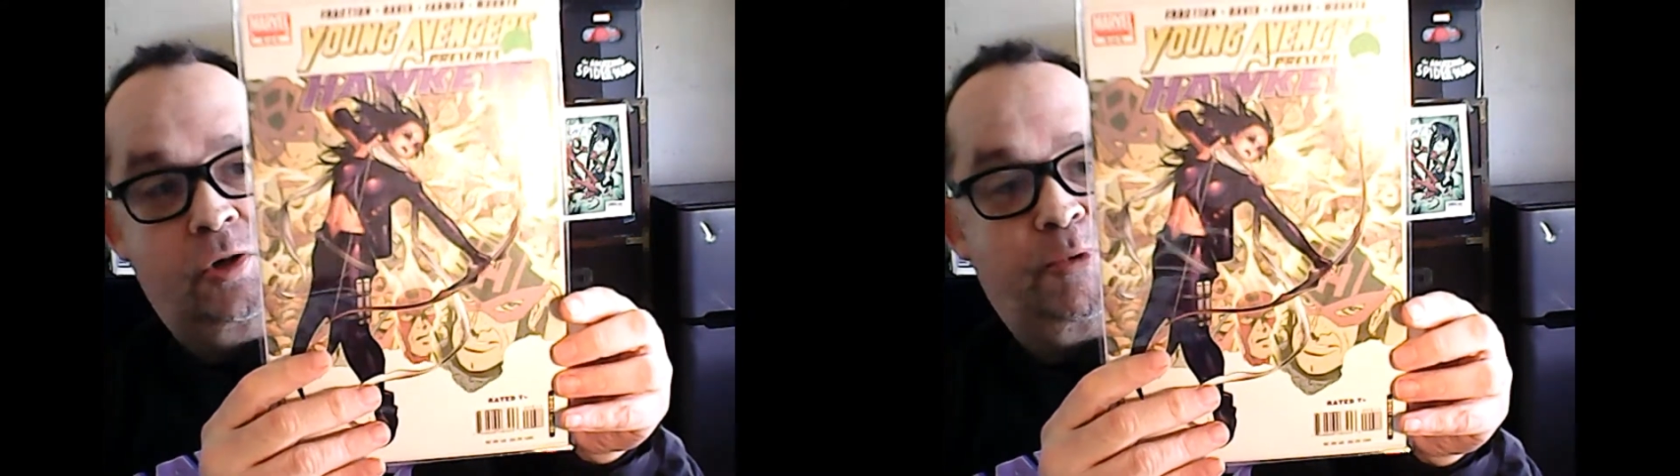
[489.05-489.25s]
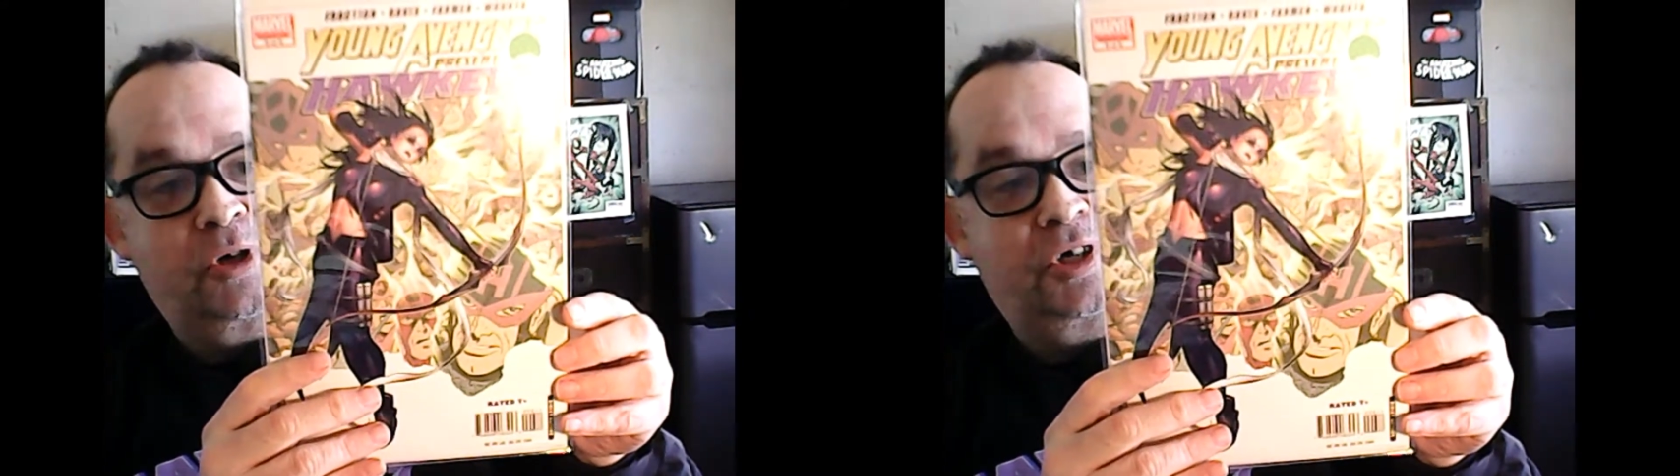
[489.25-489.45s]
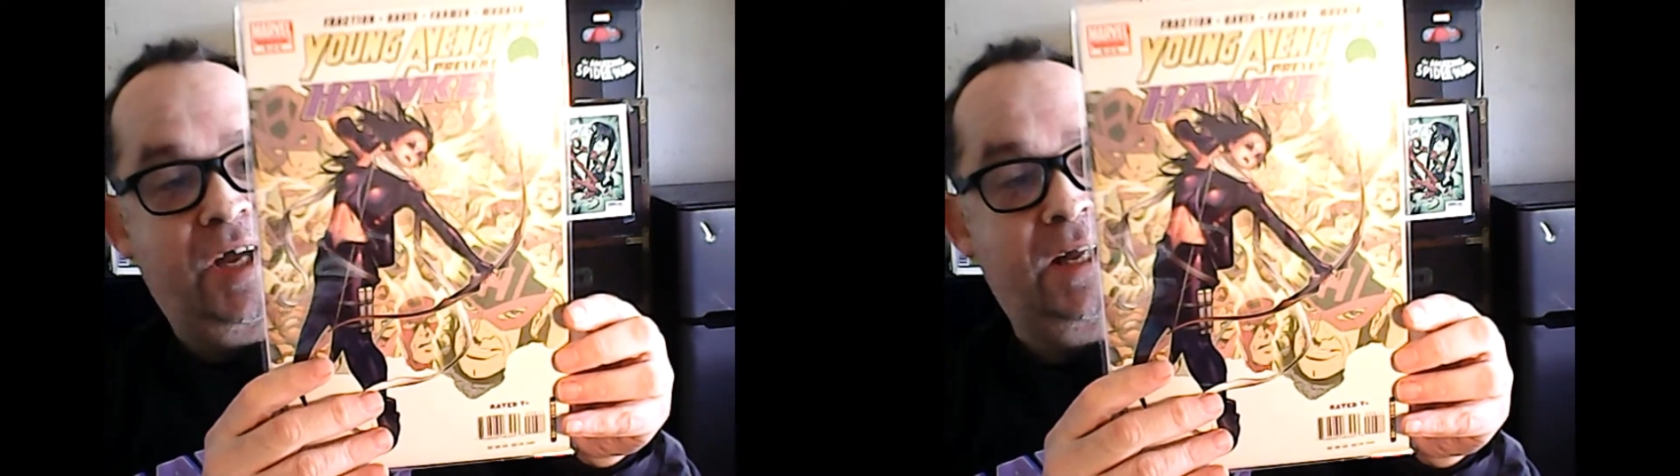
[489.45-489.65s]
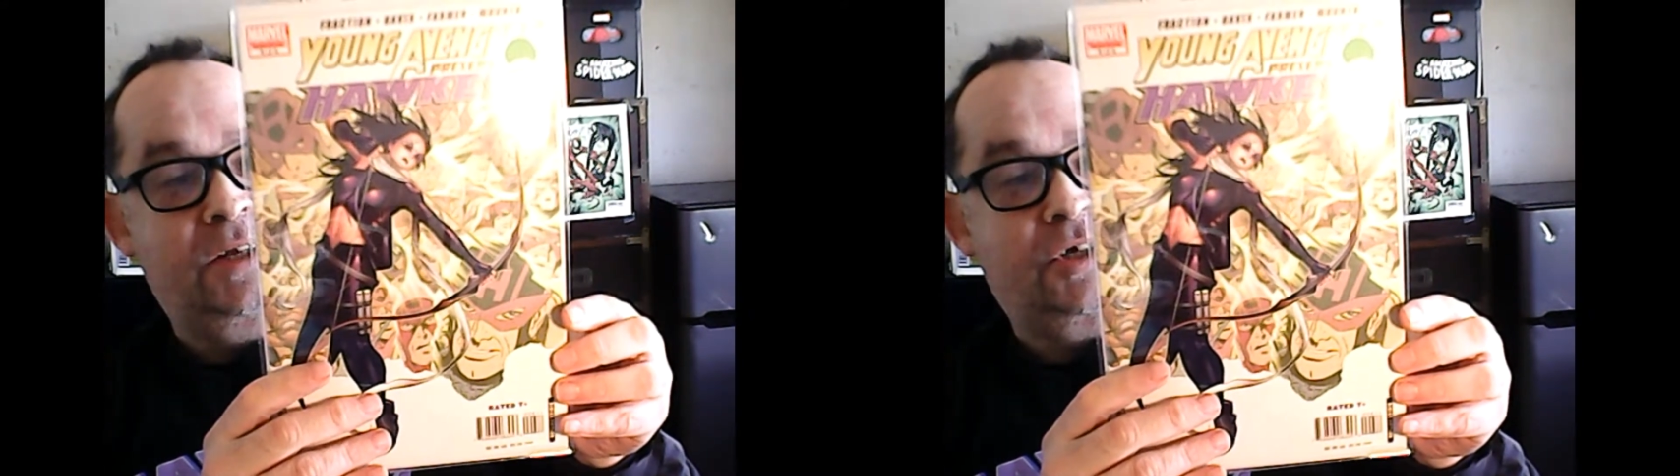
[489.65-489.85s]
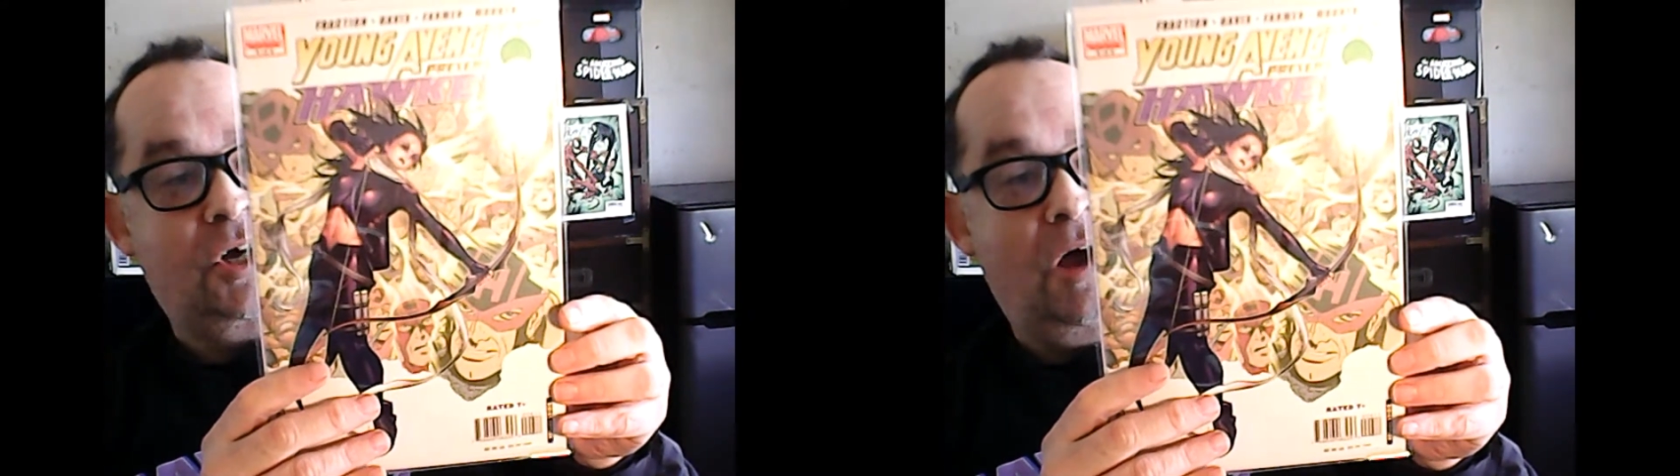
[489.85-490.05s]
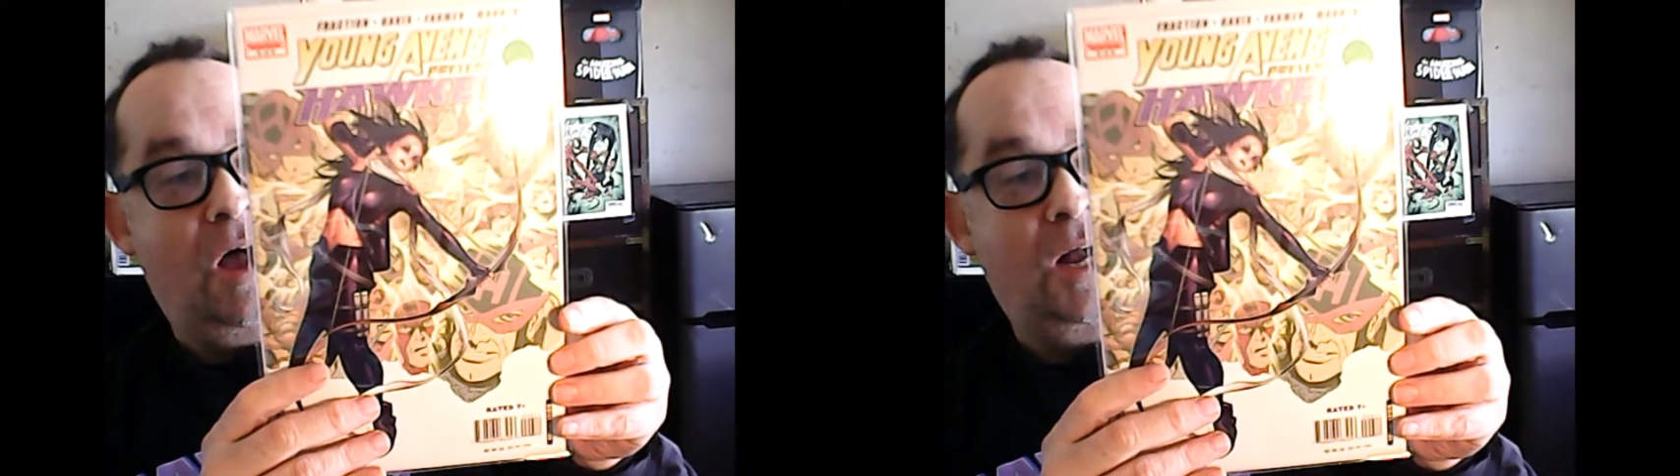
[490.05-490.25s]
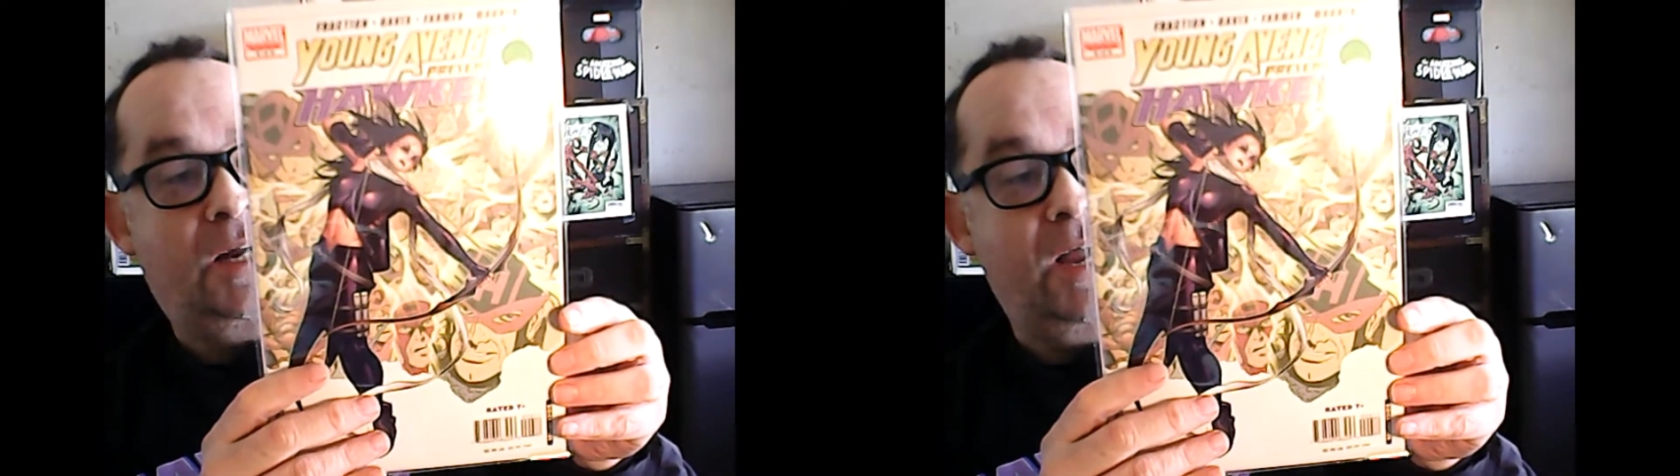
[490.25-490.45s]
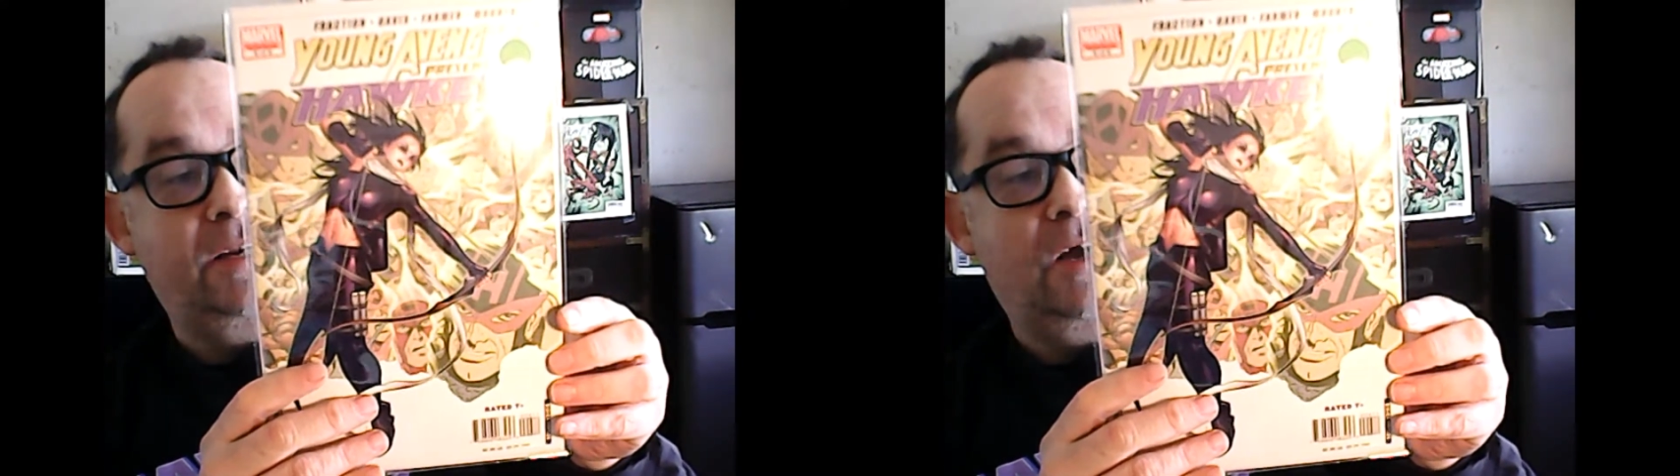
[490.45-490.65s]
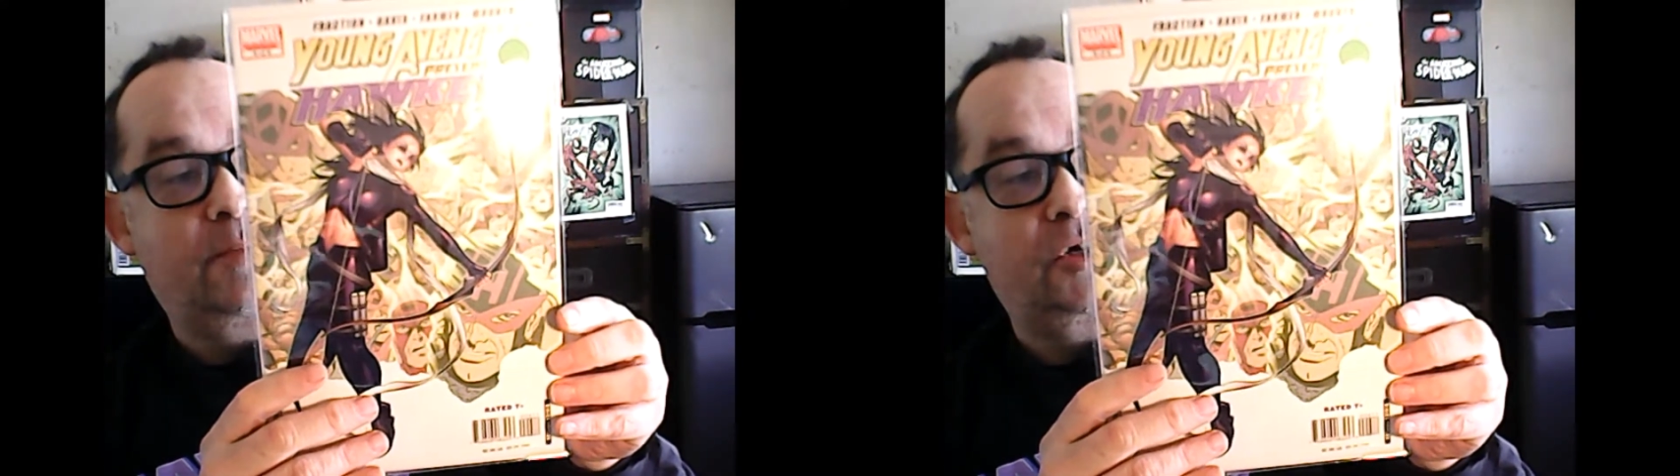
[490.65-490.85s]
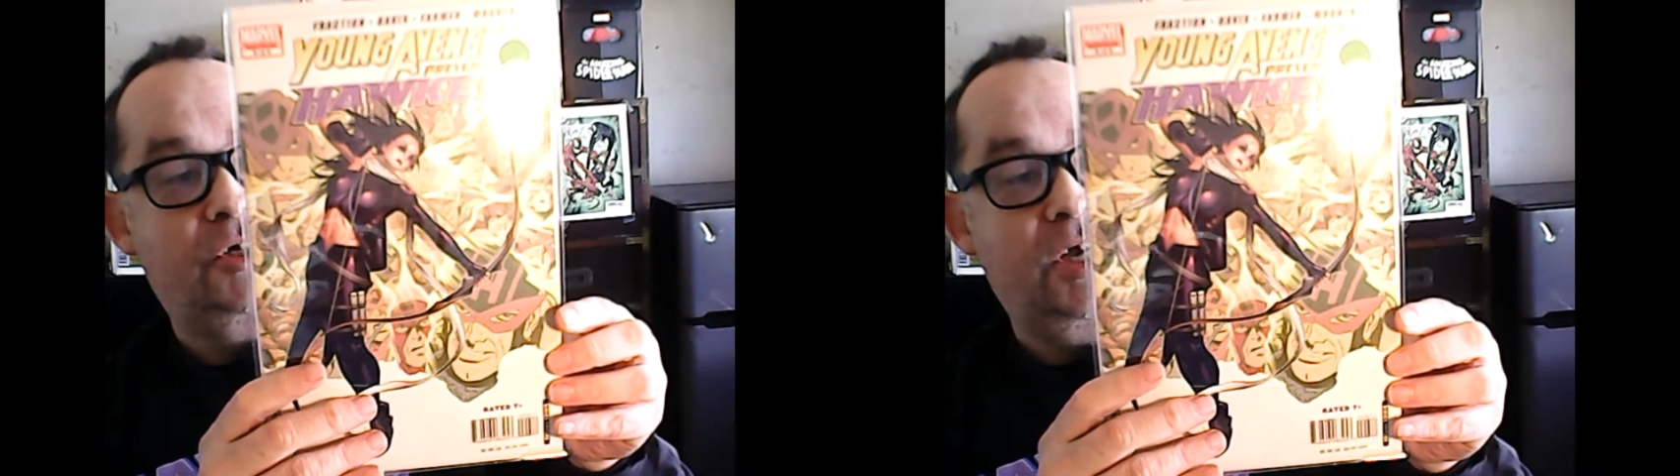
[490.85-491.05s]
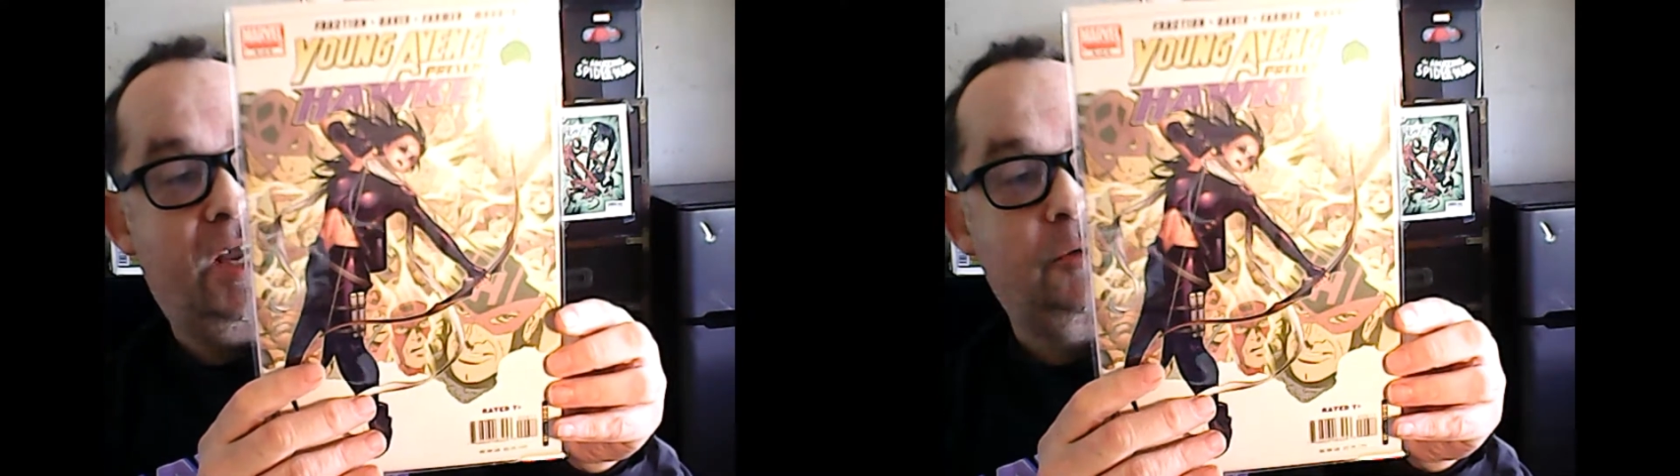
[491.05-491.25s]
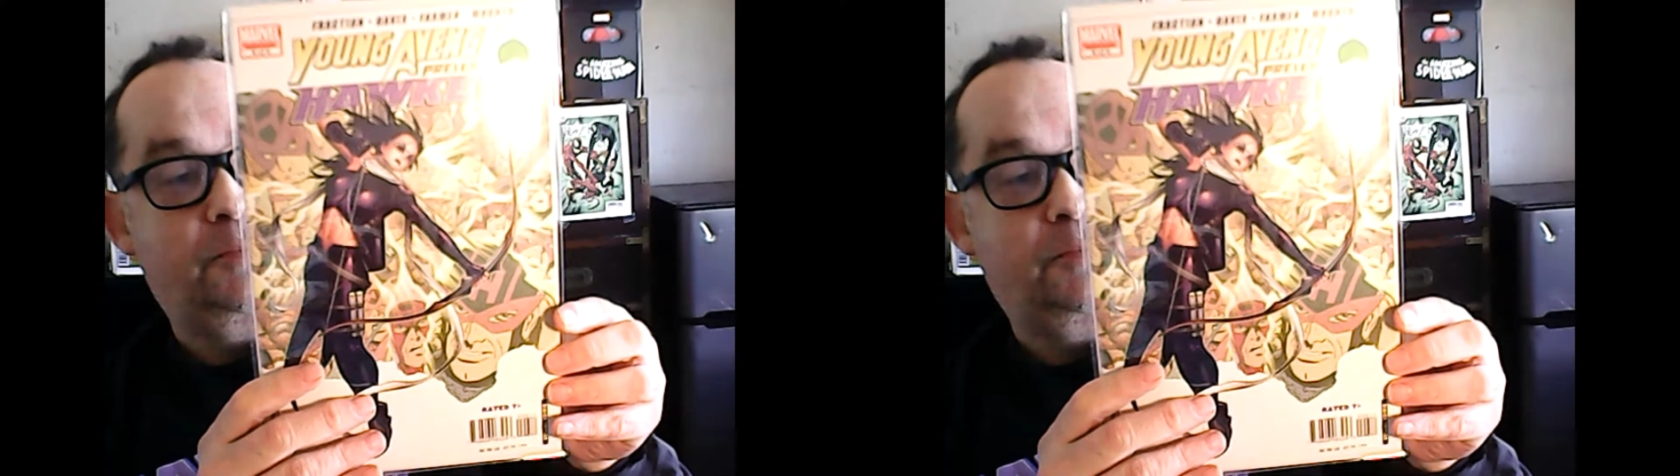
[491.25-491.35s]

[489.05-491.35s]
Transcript: presents Hawkeye #6,